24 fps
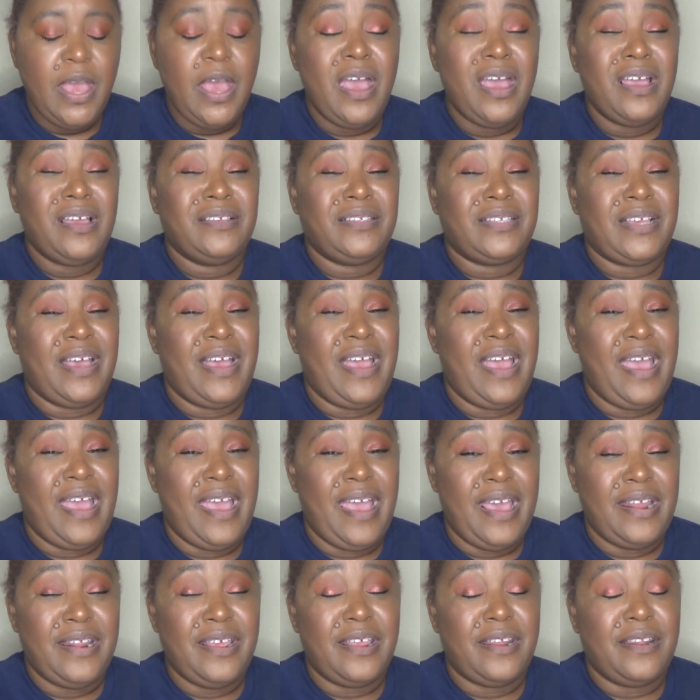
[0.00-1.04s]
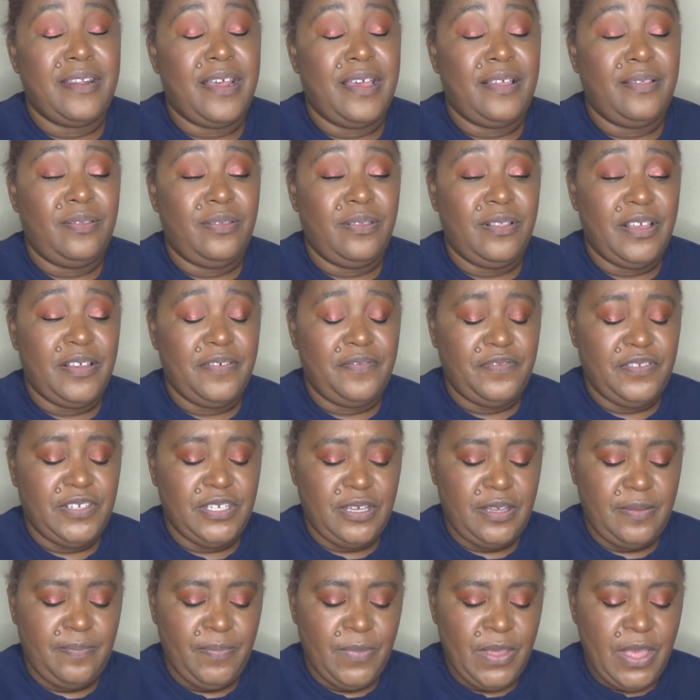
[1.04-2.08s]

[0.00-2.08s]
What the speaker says: because I had it and I loved it.